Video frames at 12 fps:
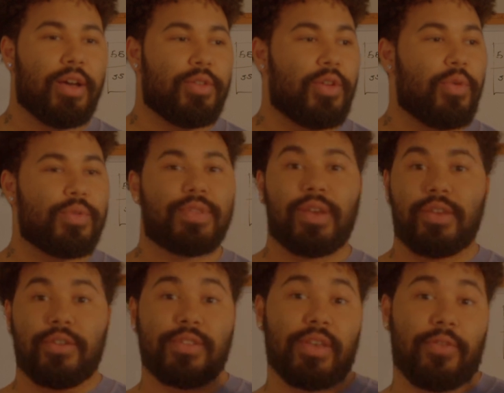Don't sell
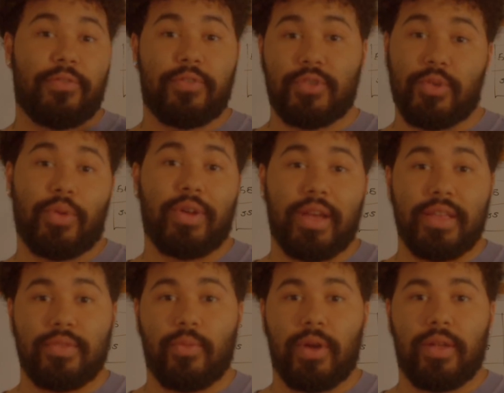yourself short
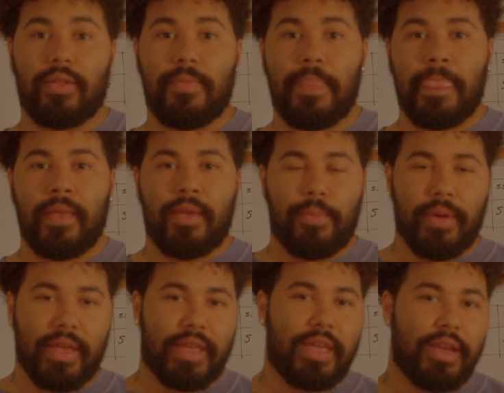as well.
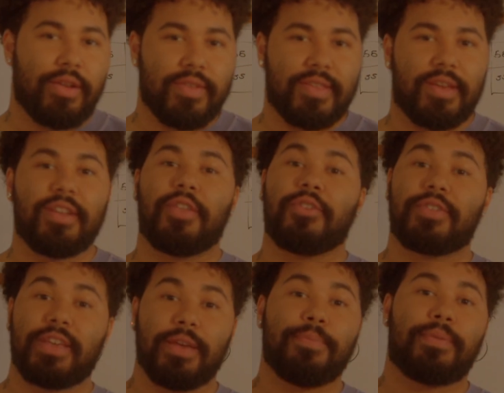But here's another
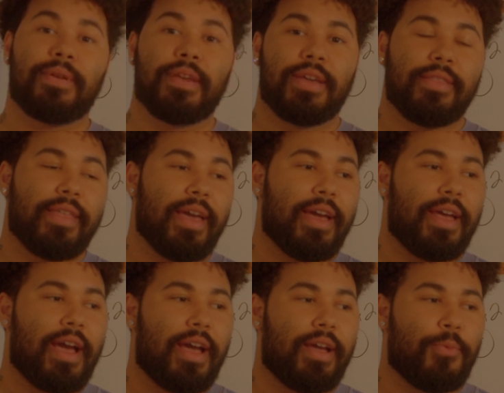tip
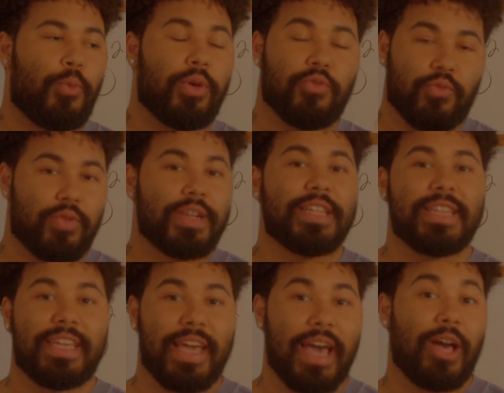that will
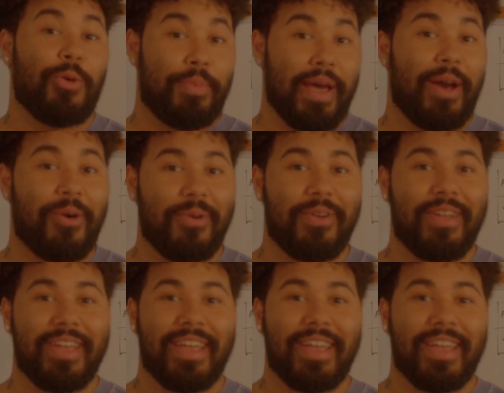really help out